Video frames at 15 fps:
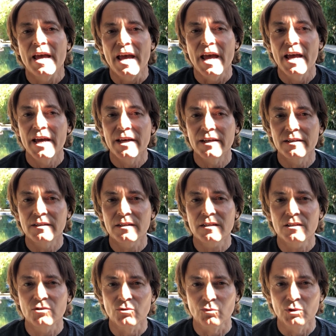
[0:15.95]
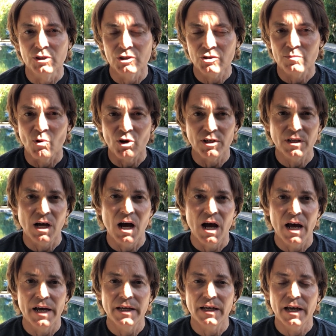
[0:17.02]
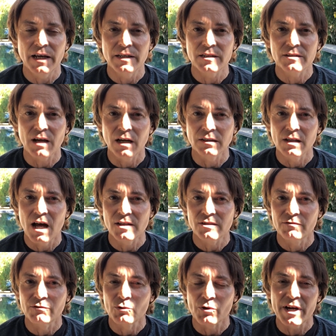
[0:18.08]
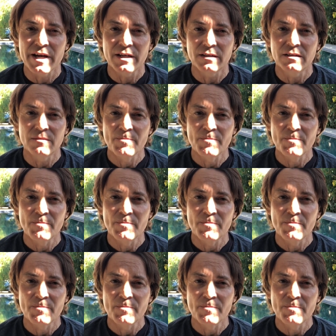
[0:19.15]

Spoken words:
and he's a really smart guy, and he's got lots of great